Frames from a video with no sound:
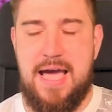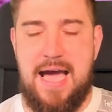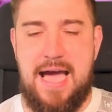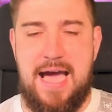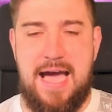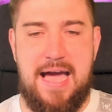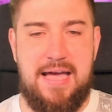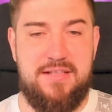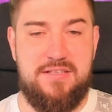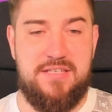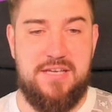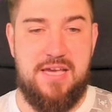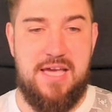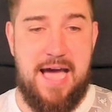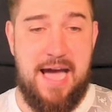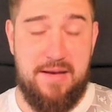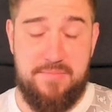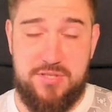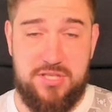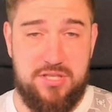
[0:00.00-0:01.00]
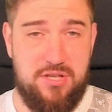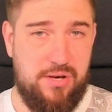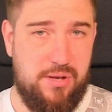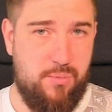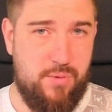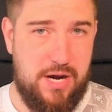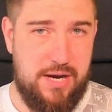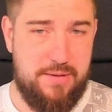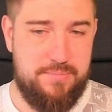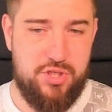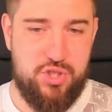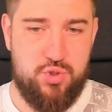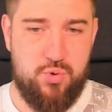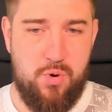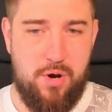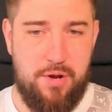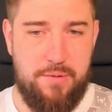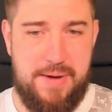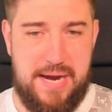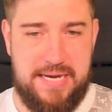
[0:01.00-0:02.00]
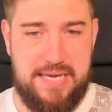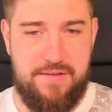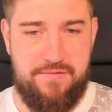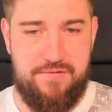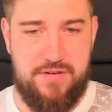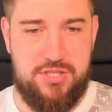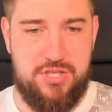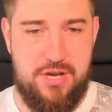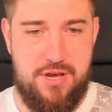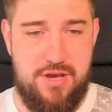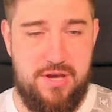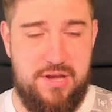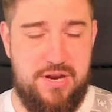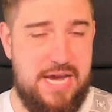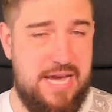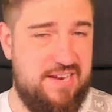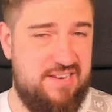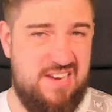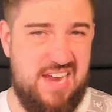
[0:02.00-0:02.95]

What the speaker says: and absolutely wiped a squad back in return.